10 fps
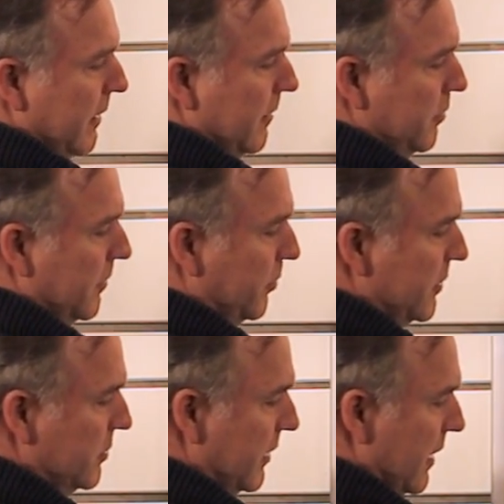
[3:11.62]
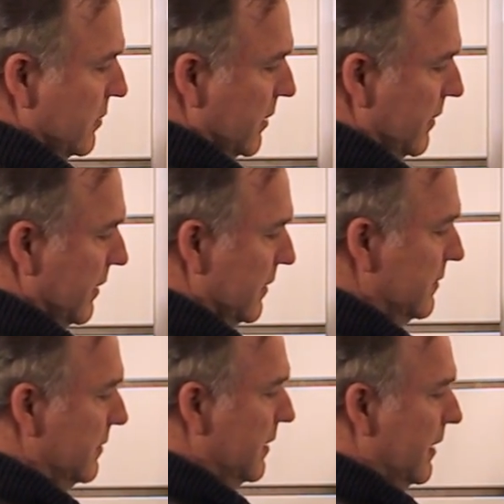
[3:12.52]
and put a pressure gauge on
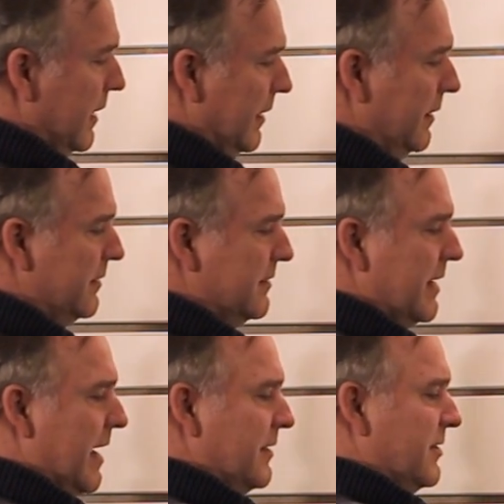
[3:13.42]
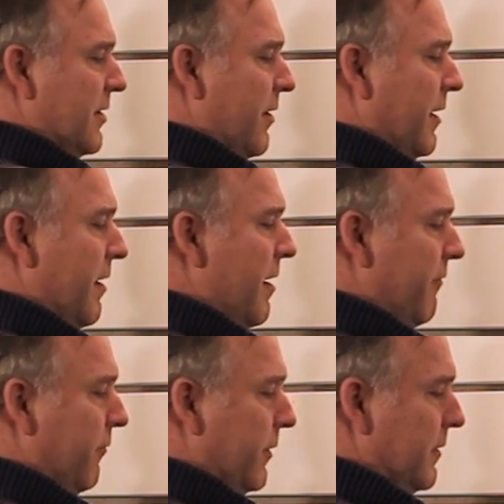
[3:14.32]
this, and let's say I started
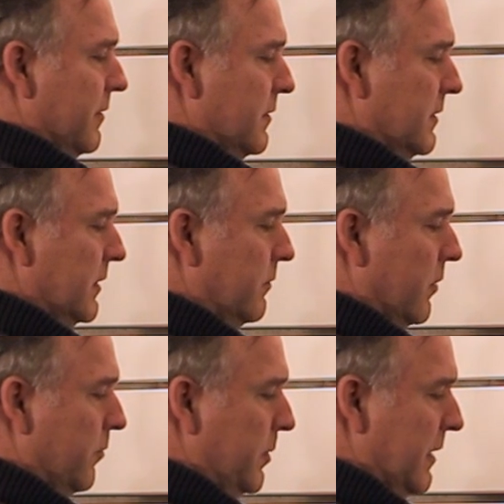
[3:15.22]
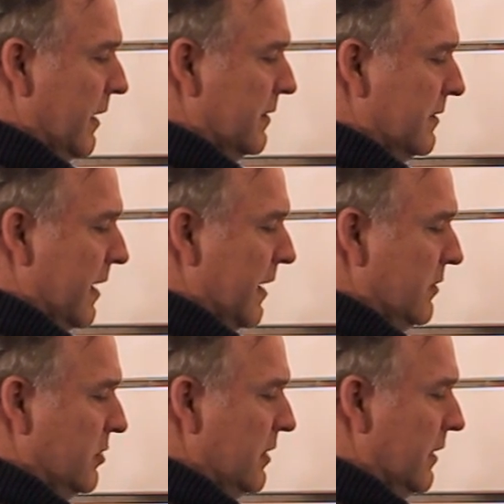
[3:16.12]
off with 0
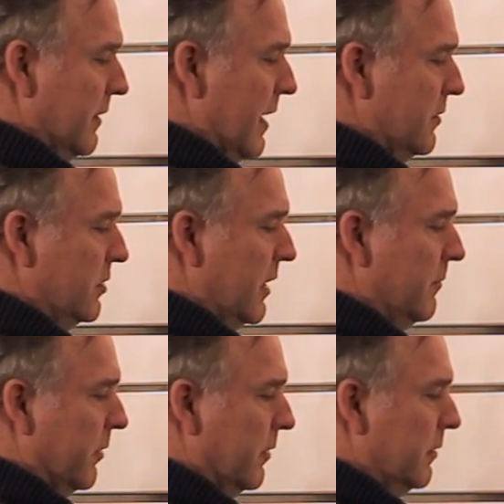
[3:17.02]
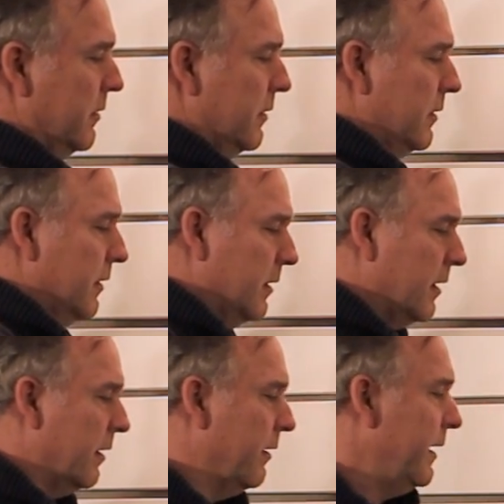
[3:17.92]
psig in that chamber,
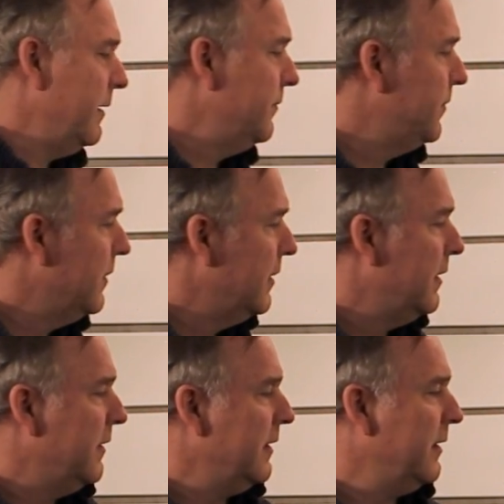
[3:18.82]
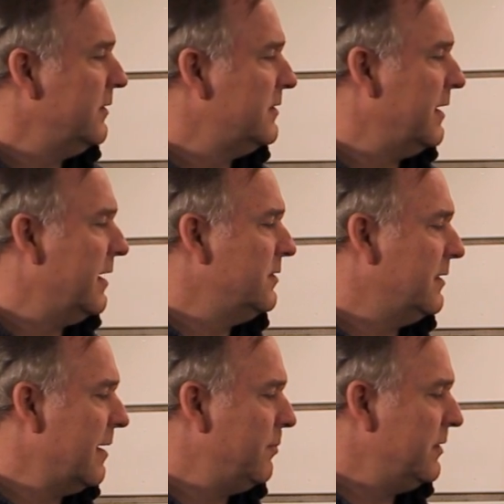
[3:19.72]
all right? Then let's say I
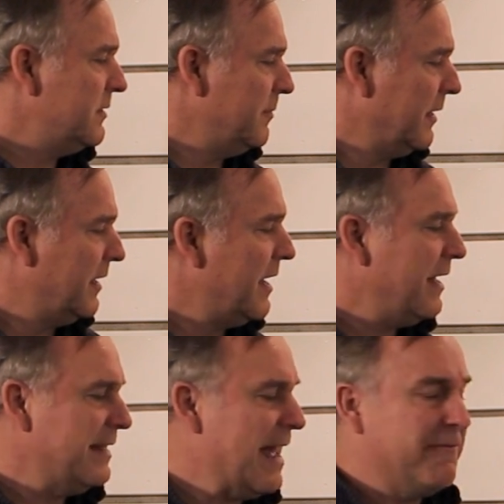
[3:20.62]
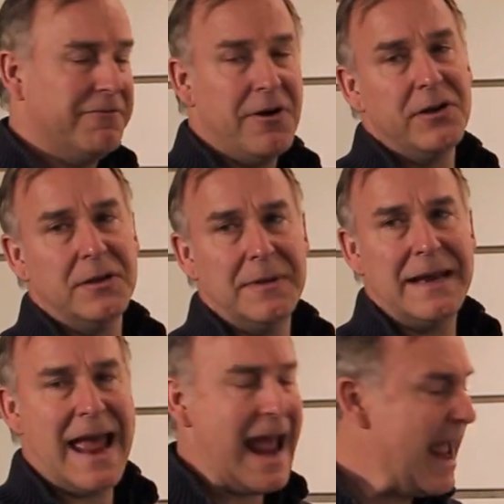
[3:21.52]
took that piston and cut that volume
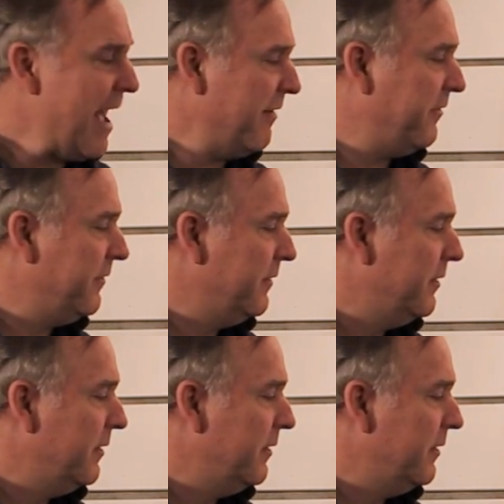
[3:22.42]
in half.